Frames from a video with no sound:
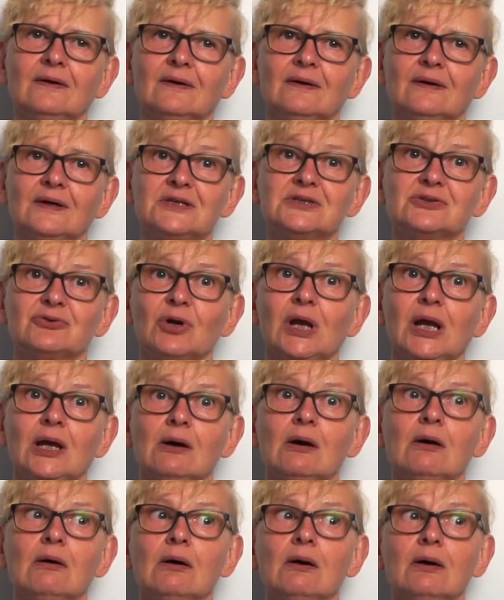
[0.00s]
It's really
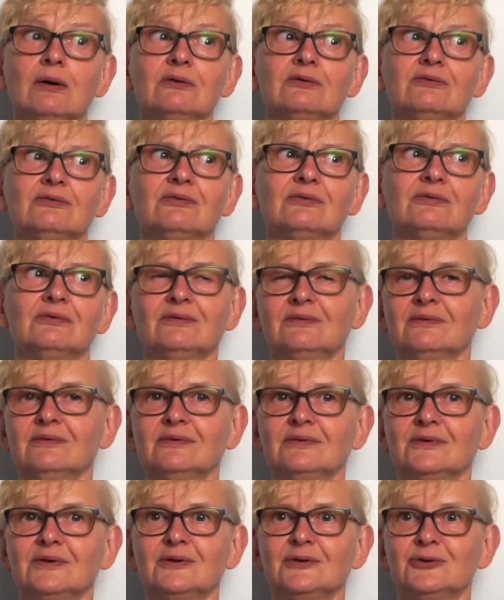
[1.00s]
hard
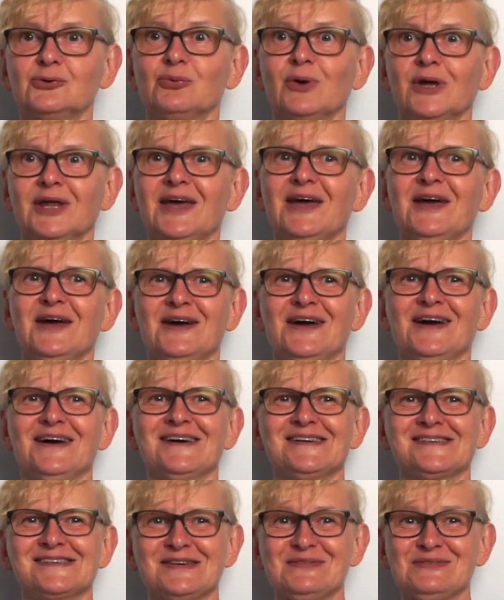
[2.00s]
to wait.
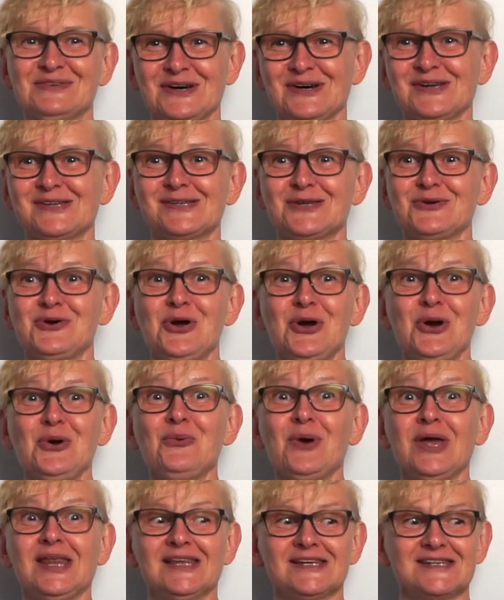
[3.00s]
Sometimes to
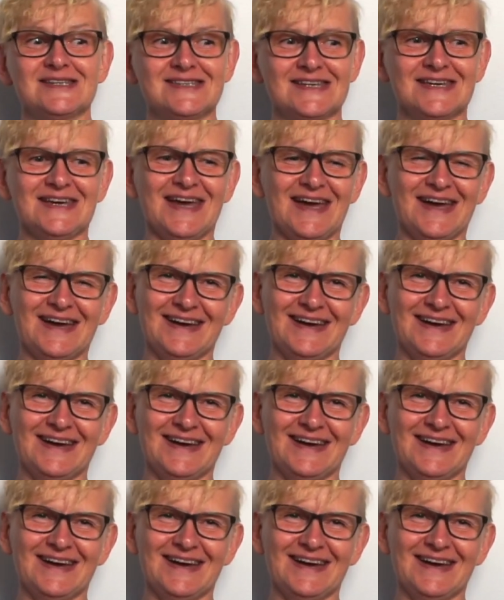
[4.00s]
wait and see.